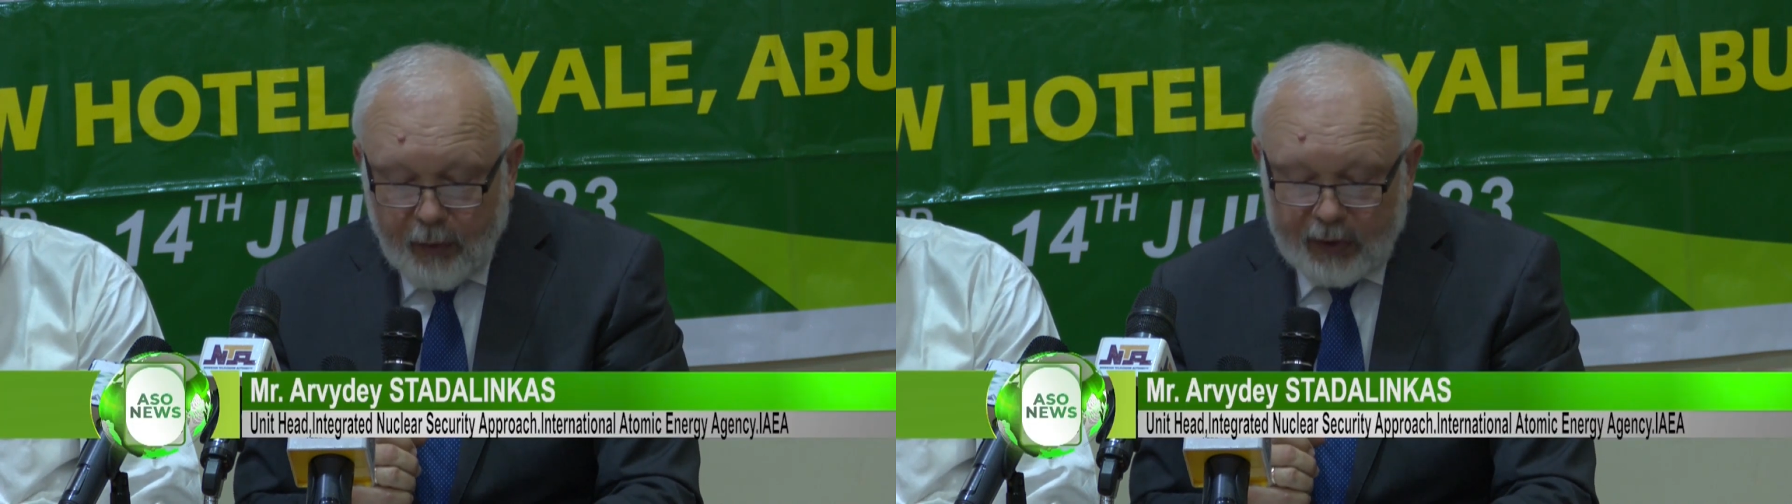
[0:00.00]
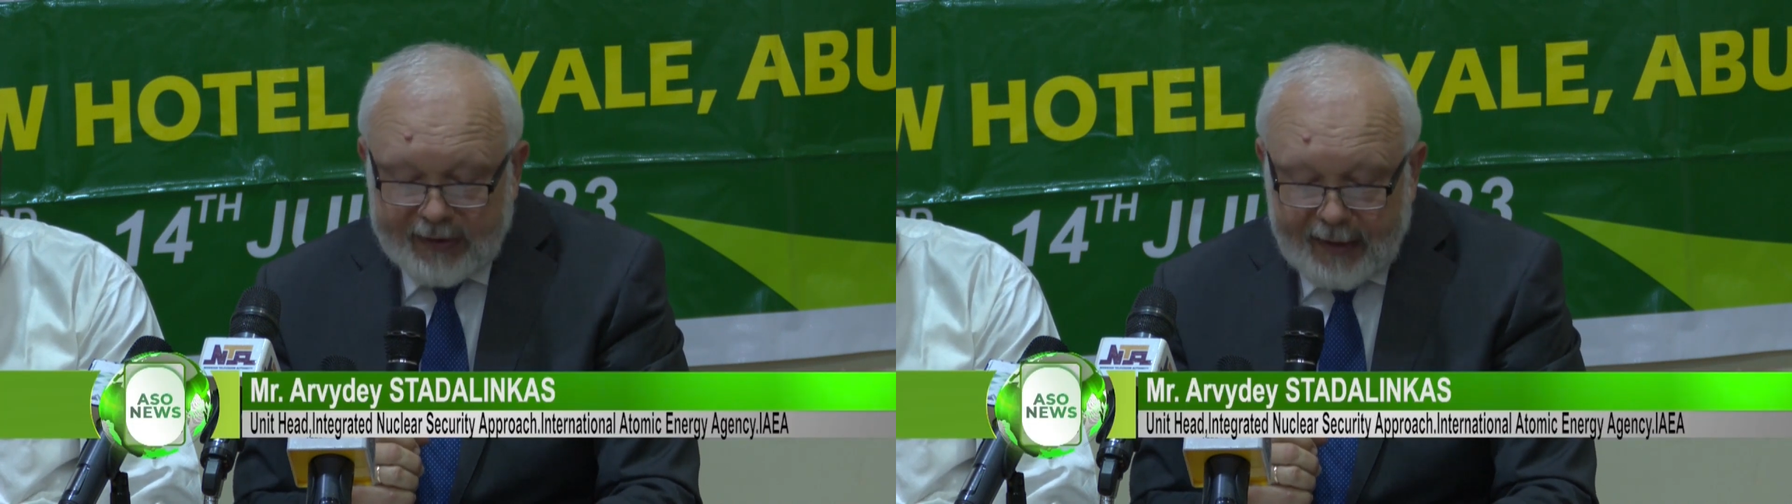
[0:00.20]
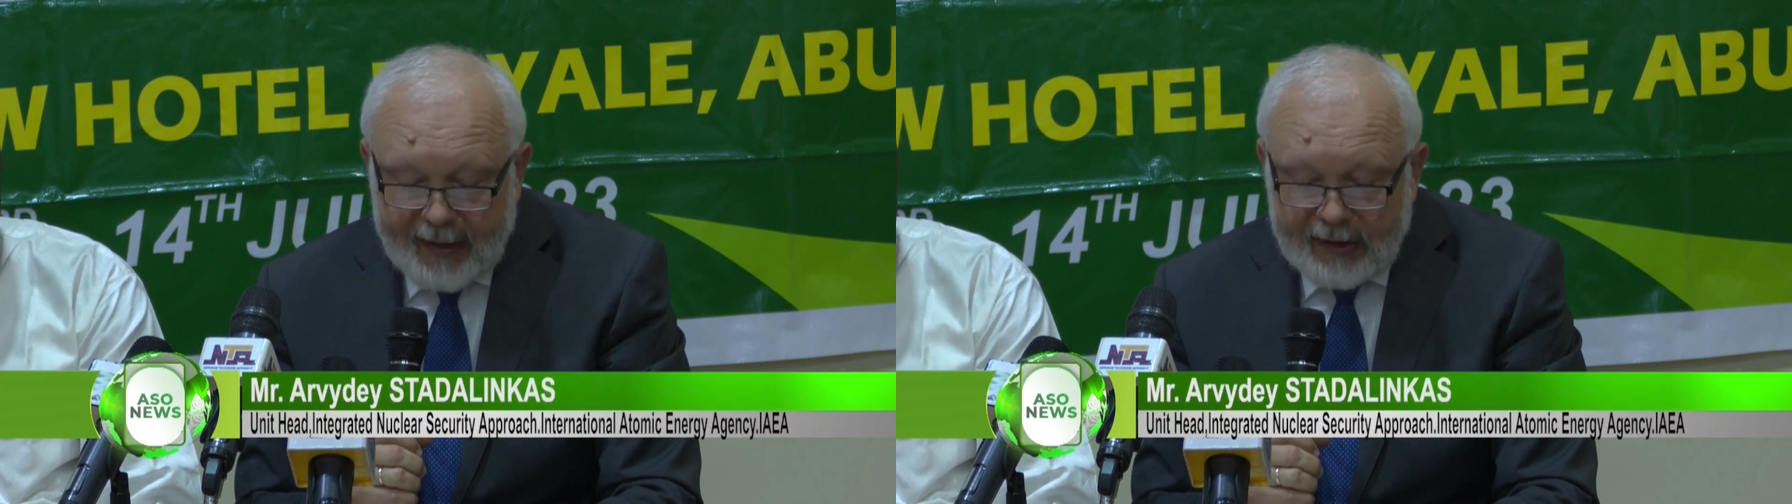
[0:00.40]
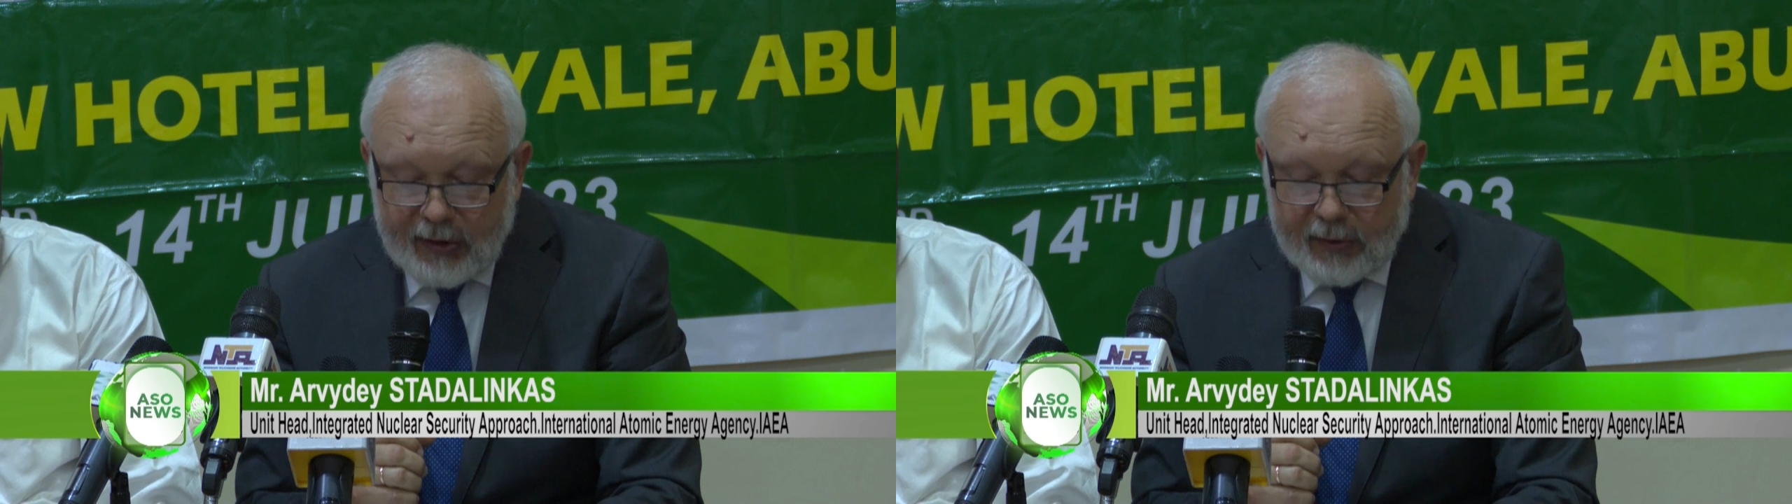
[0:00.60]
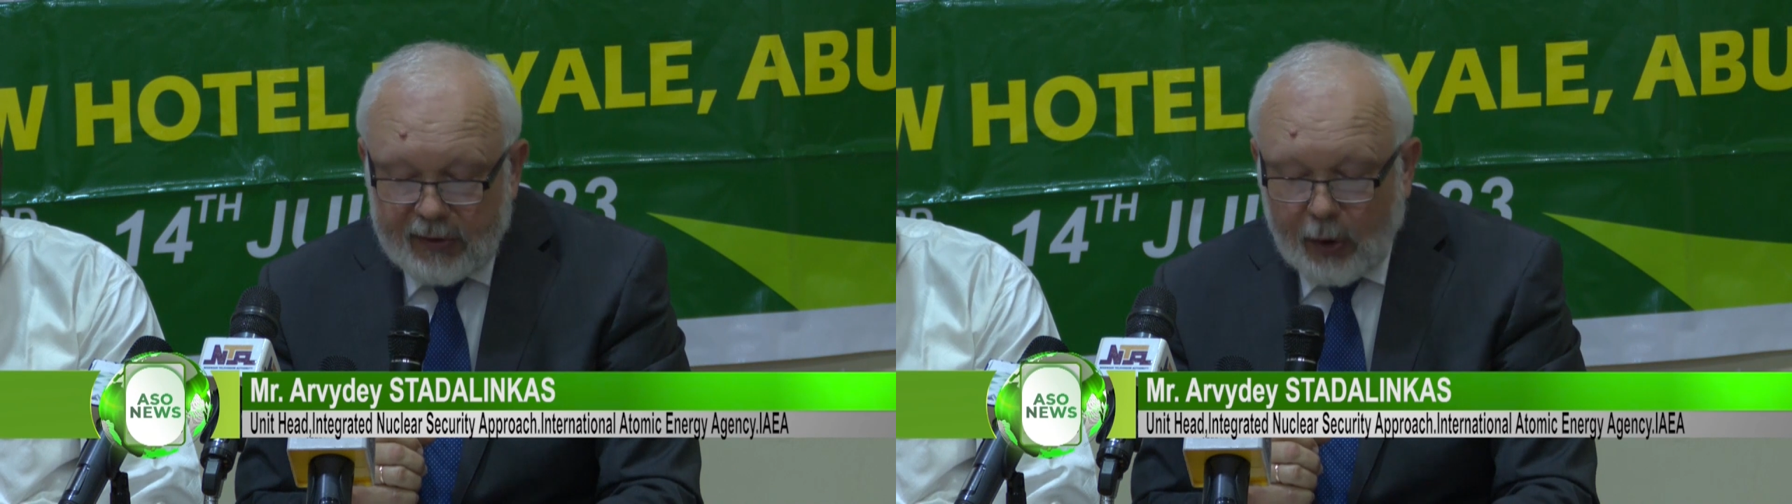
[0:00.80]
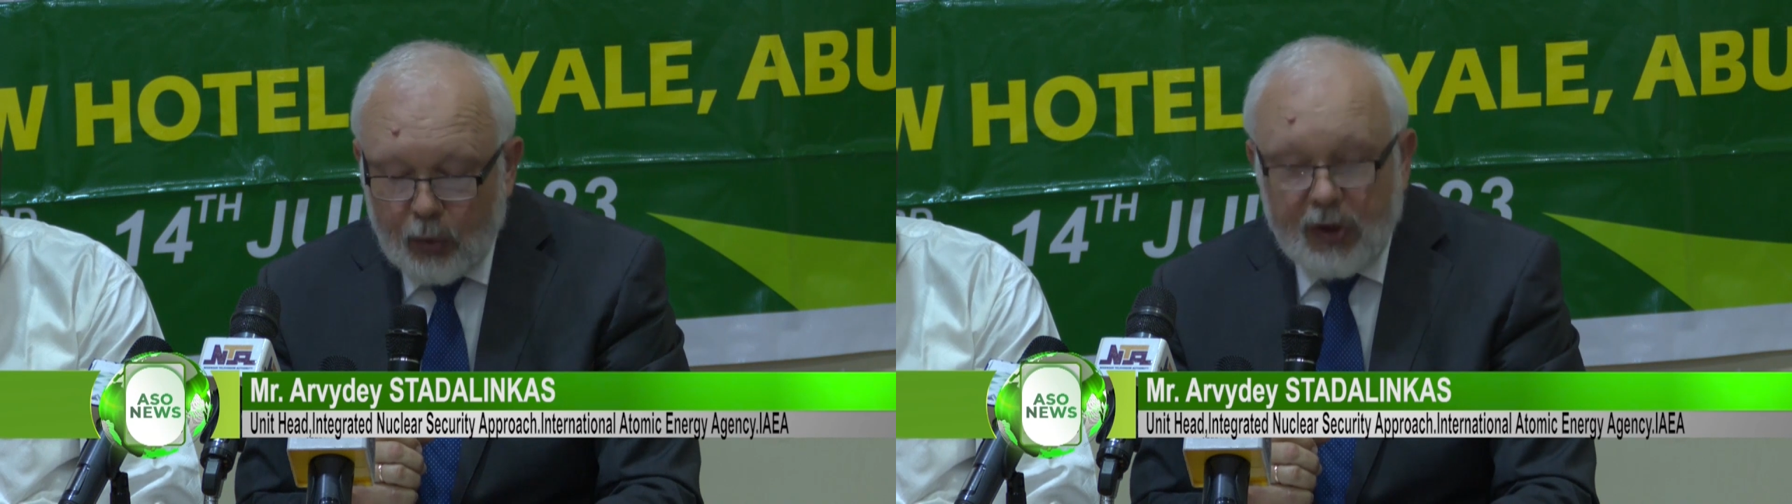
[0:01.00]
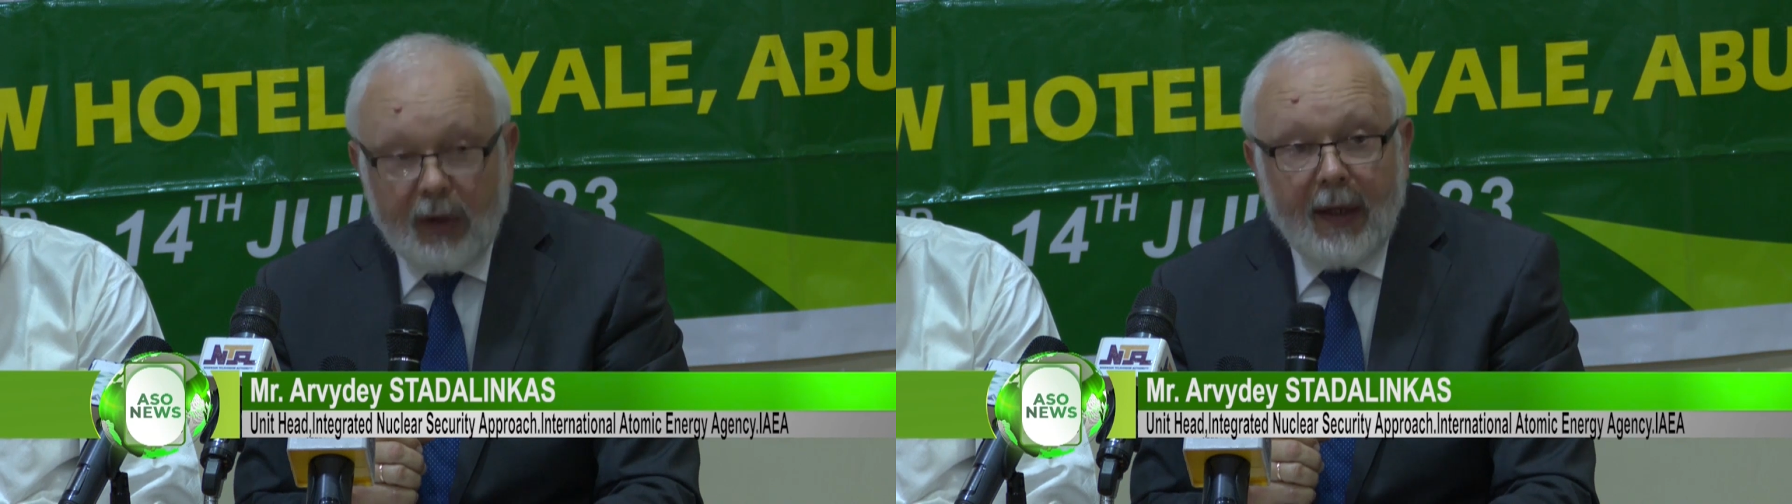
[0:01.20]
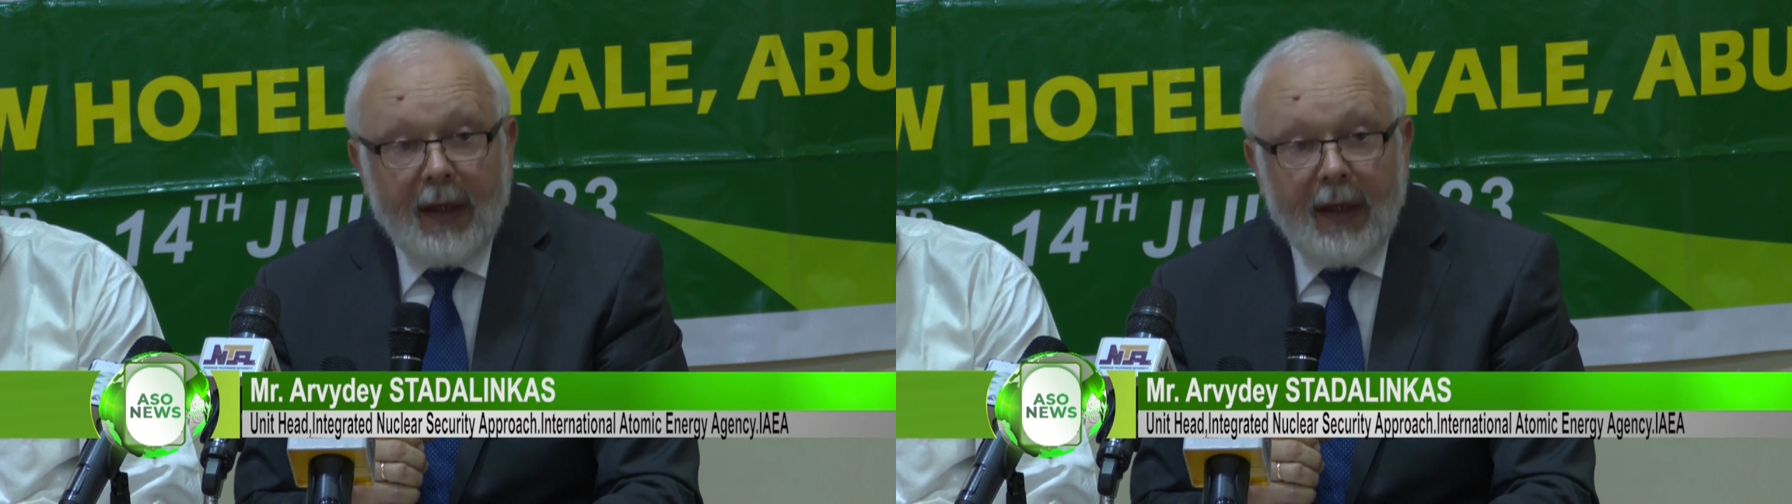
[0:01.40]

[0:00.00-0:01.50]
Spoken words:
for states' social